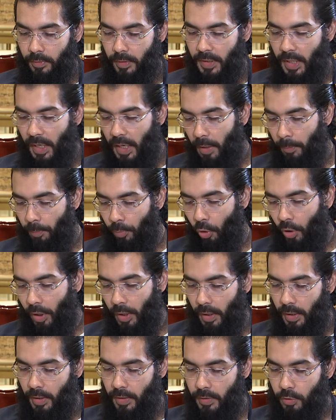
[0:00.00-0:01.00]
second
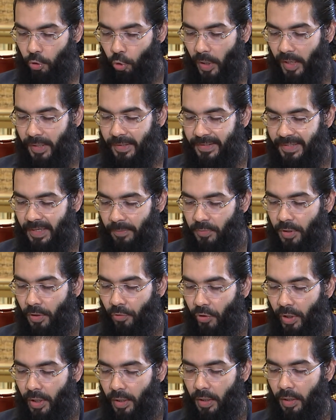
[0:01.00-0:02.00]
point is to accept the
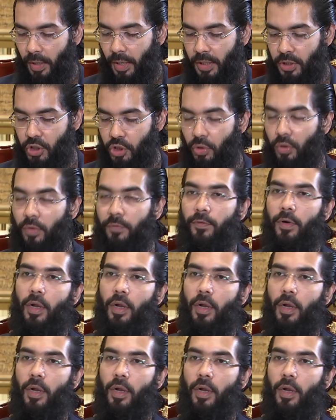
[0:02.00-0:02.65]
real nature of